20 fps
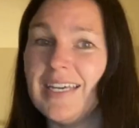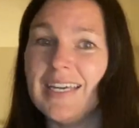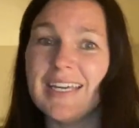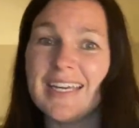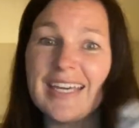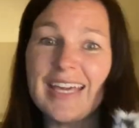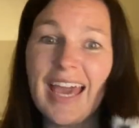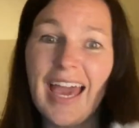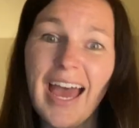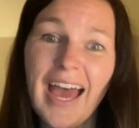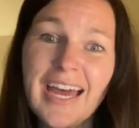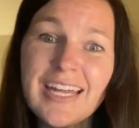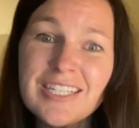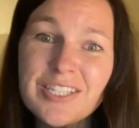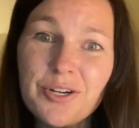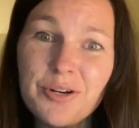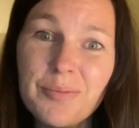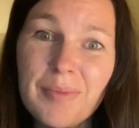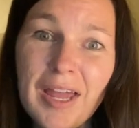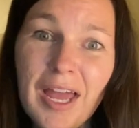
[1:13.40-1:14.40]
Cats
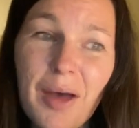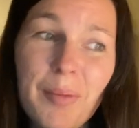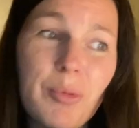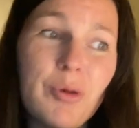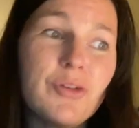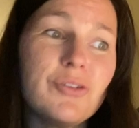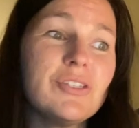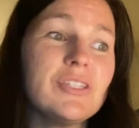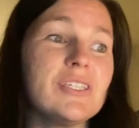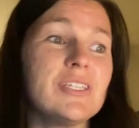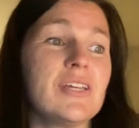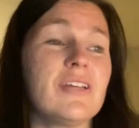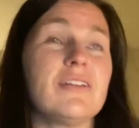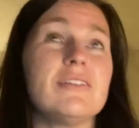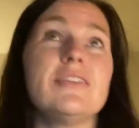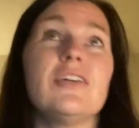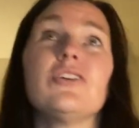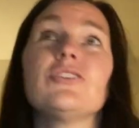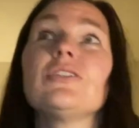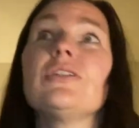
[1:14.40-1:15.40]
are mammals.
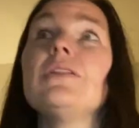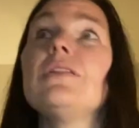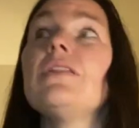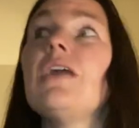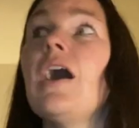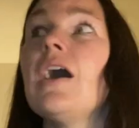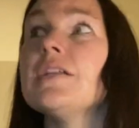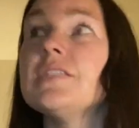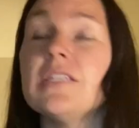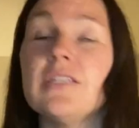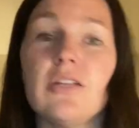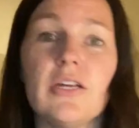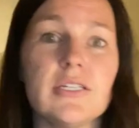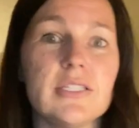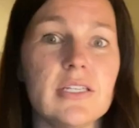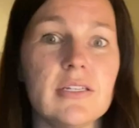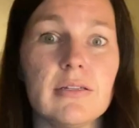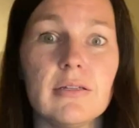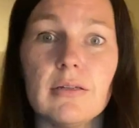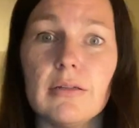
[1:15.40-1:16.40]
There's lots and
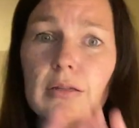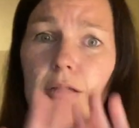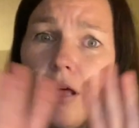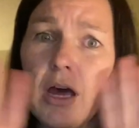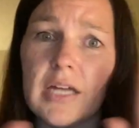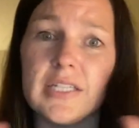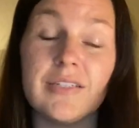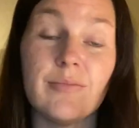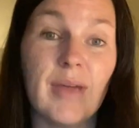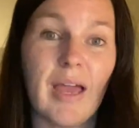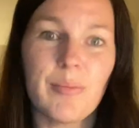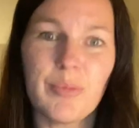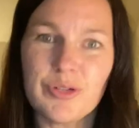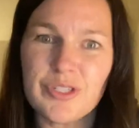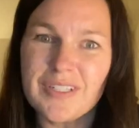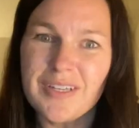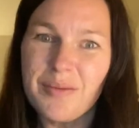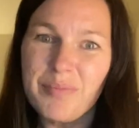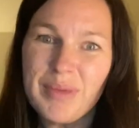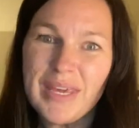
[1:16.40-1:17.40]
lots and lots of
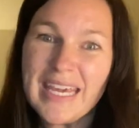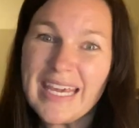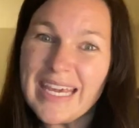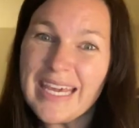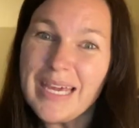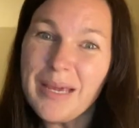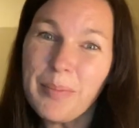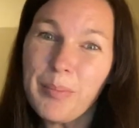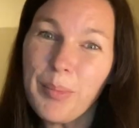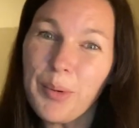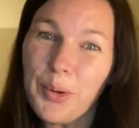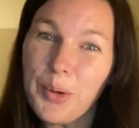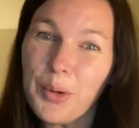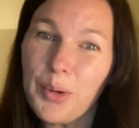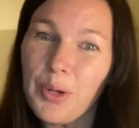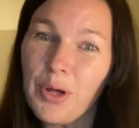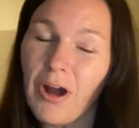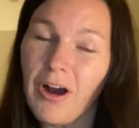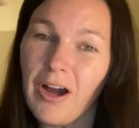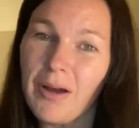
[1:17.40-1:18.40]
mammals.
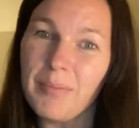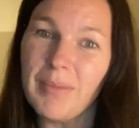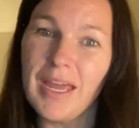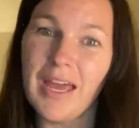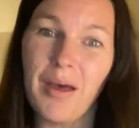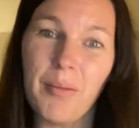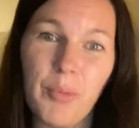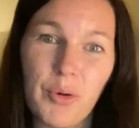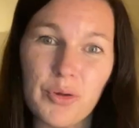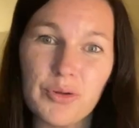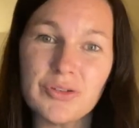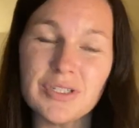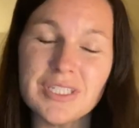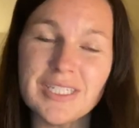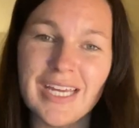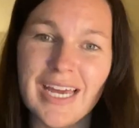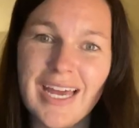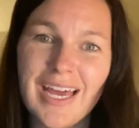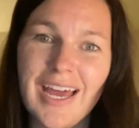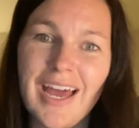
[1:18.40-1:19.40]
People are mammals.
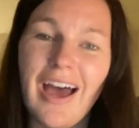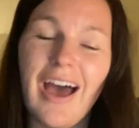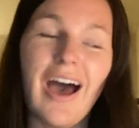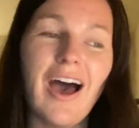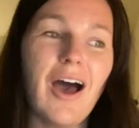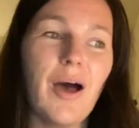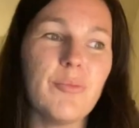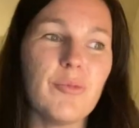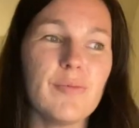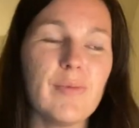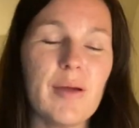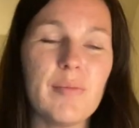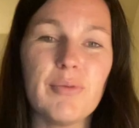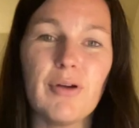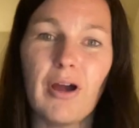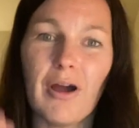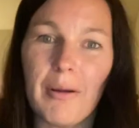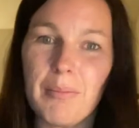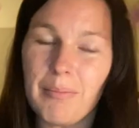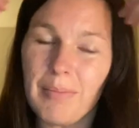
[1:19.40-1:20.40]

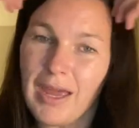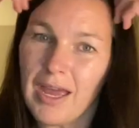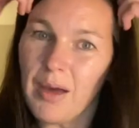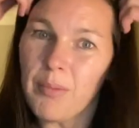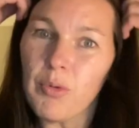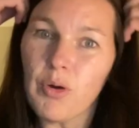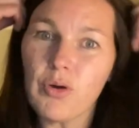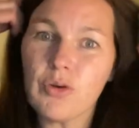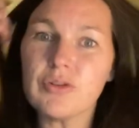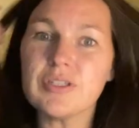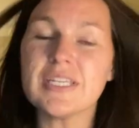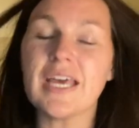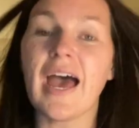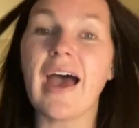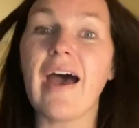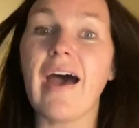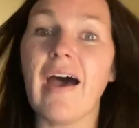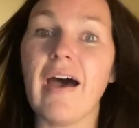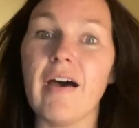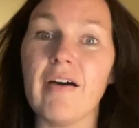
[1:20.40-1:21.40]
Remember, mammals
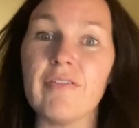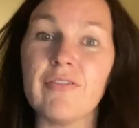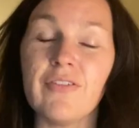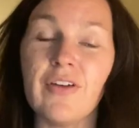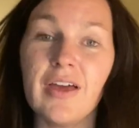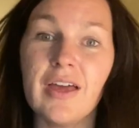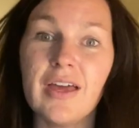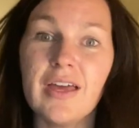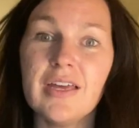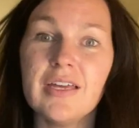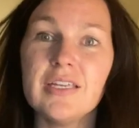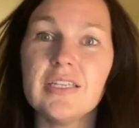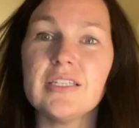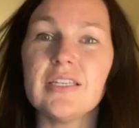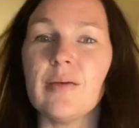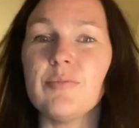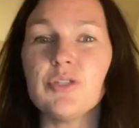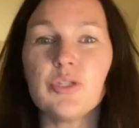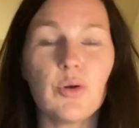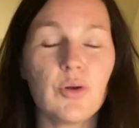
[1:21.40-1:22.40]
have
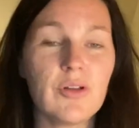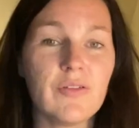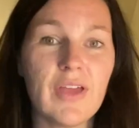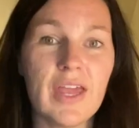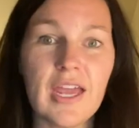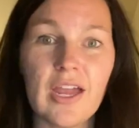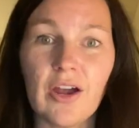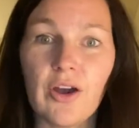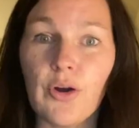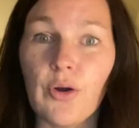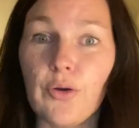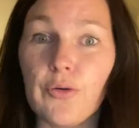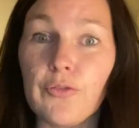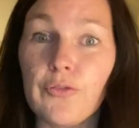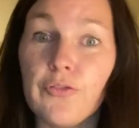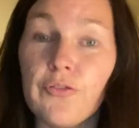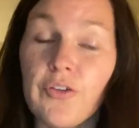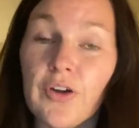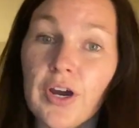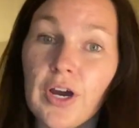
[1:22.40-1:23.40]
some sort of hair or
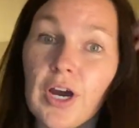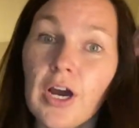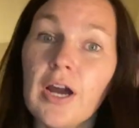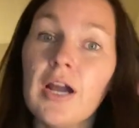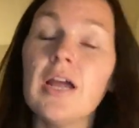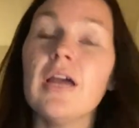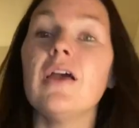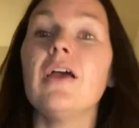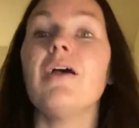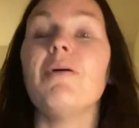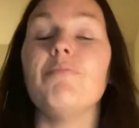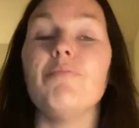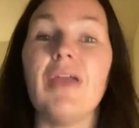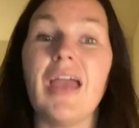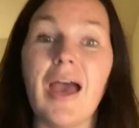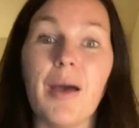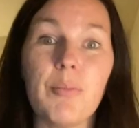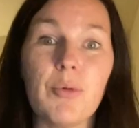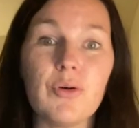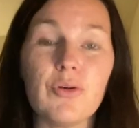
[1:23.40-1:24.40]
fur.
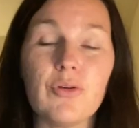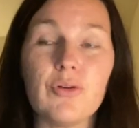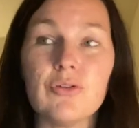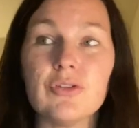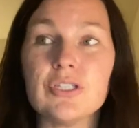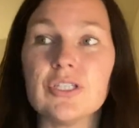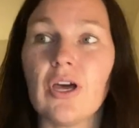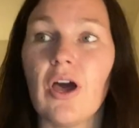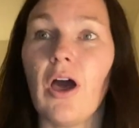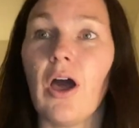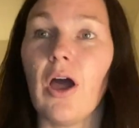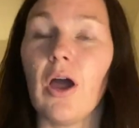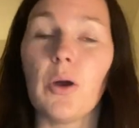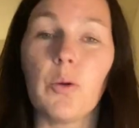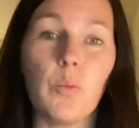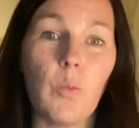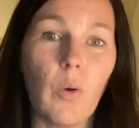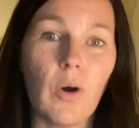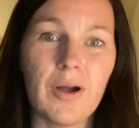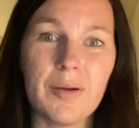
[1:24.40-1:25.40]
Mammals are
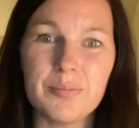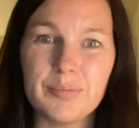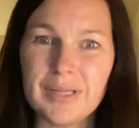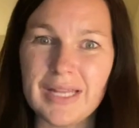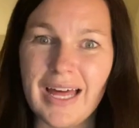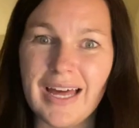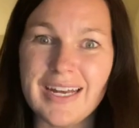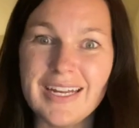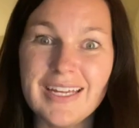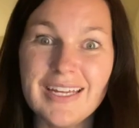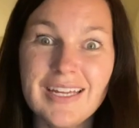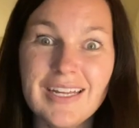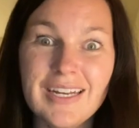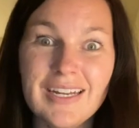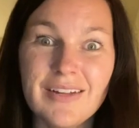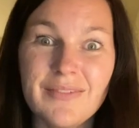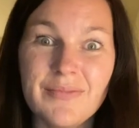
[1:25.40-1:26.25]
warm-blooded.